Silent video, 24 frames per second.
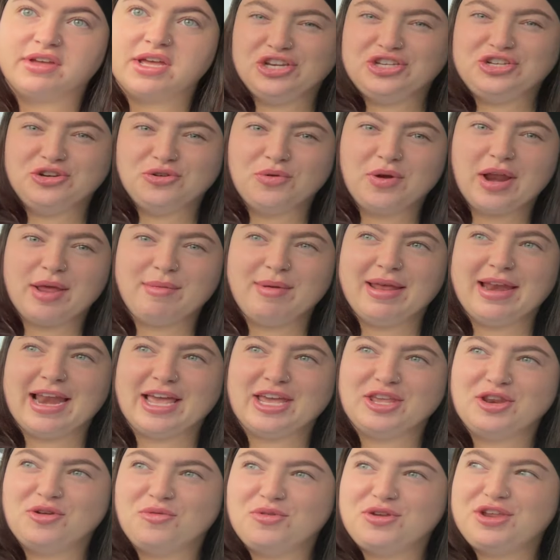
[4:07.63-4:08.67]
Do you know what I mean?
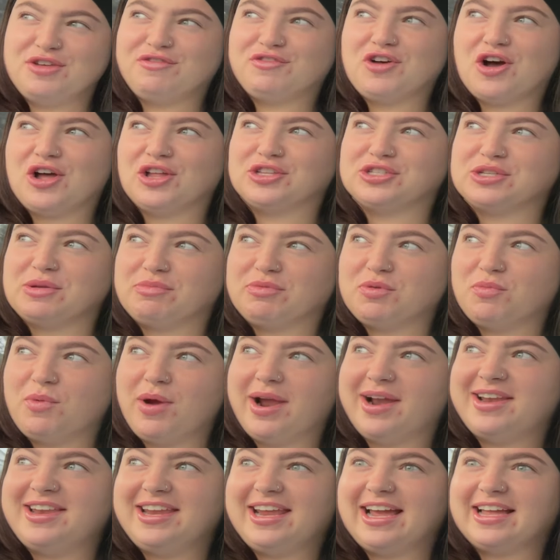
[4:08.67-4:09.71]
Like, you know when you've got something
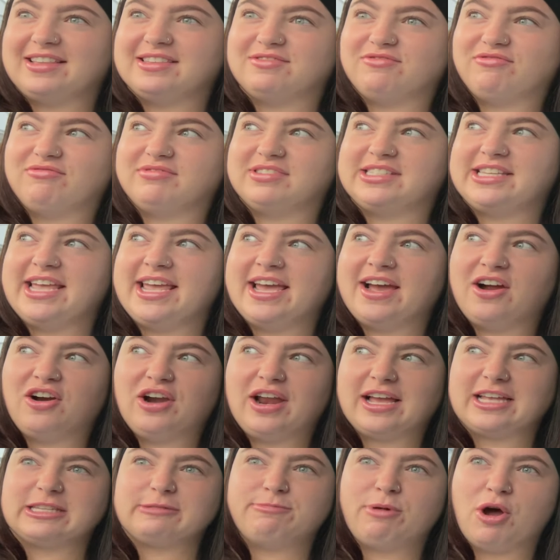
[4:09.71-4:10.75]
weird and you can't see it, or
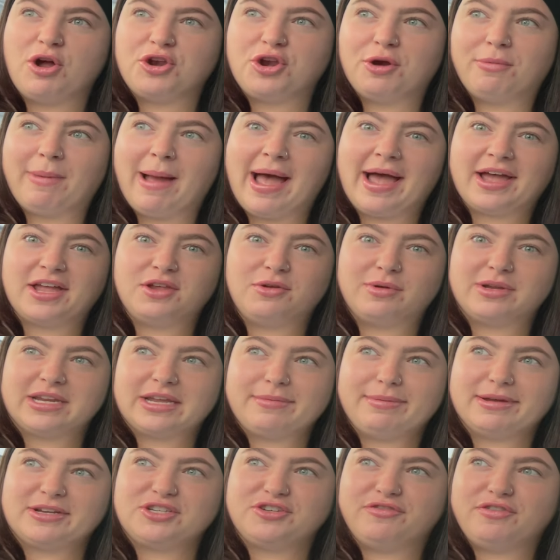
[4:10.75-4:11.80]
like a spot in your back and you want to
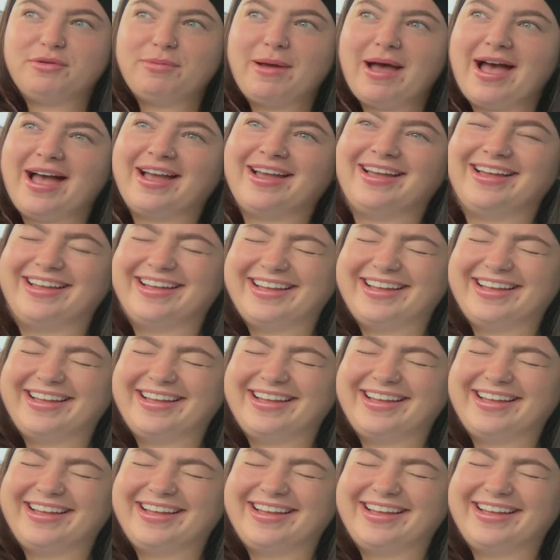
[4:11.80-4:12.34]
take a picture of your back?